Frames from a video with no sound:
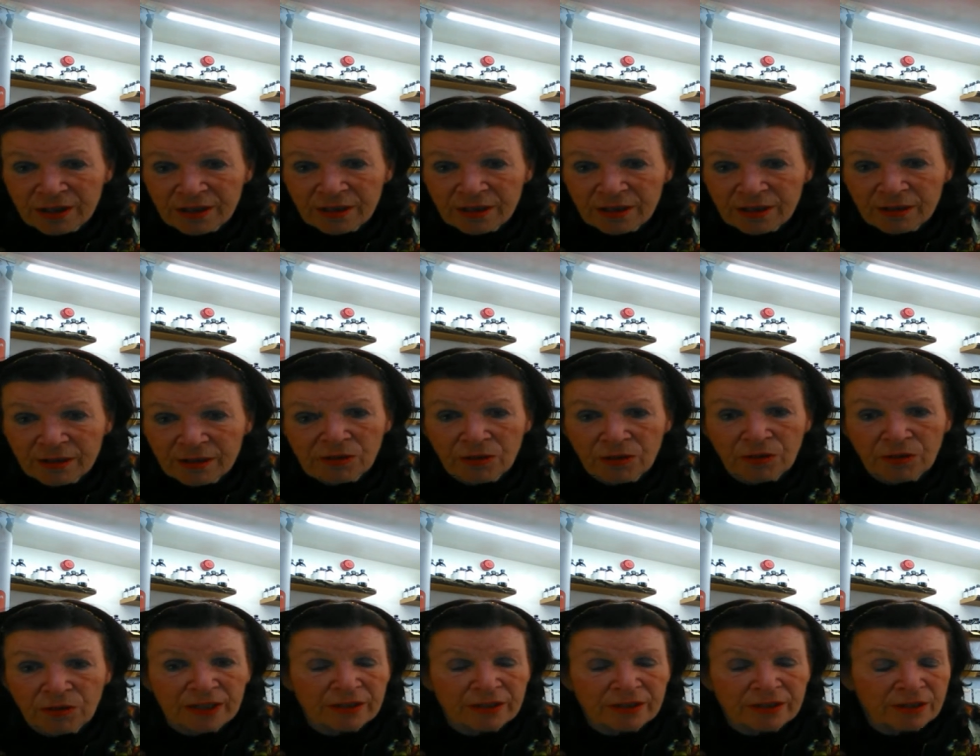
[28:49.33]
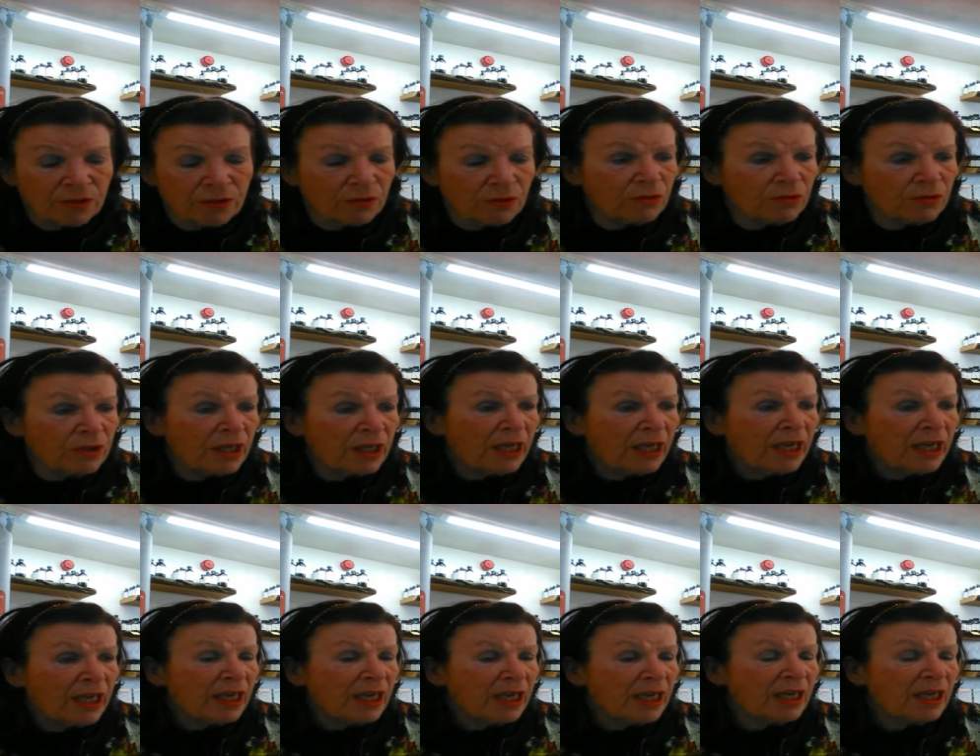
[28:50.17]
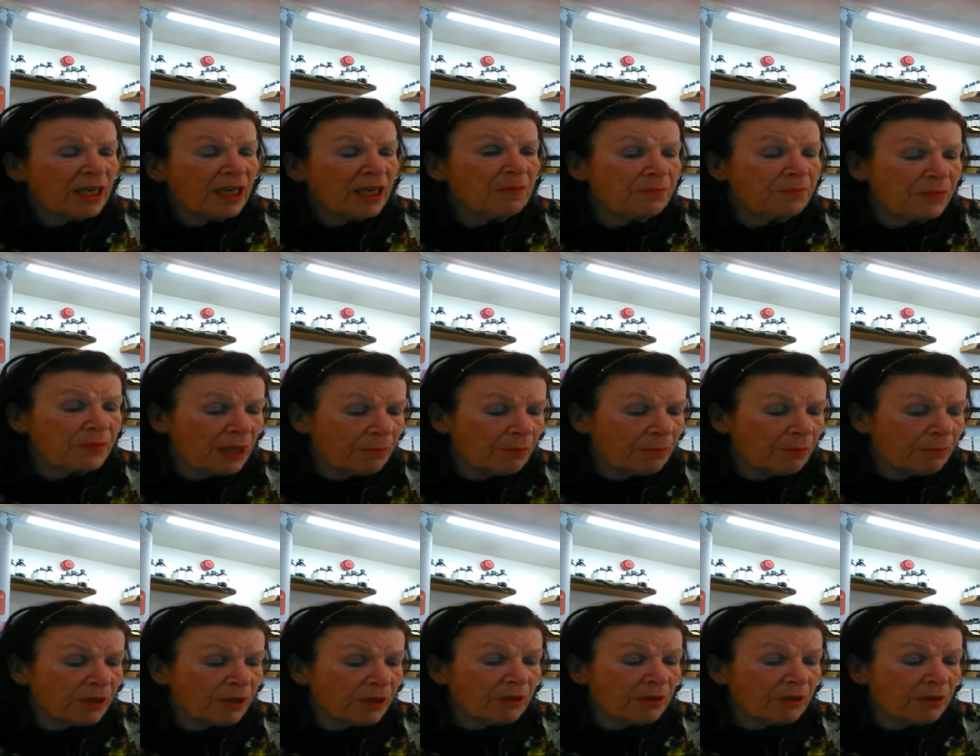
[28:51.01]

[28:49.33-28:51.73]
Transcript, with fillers: Okay, so um, but